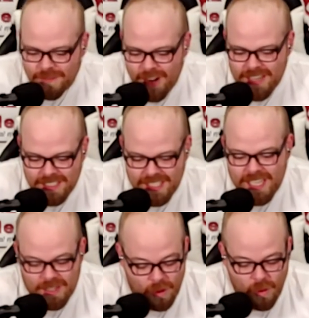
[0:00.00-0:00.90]
front
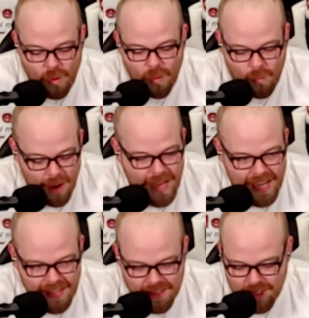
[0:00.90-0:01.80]
seat the whole
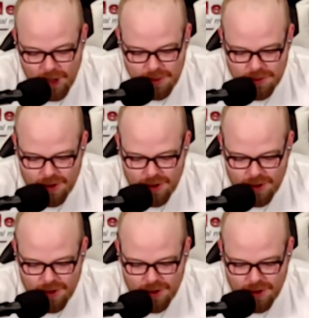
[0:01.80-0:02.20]
way in the tow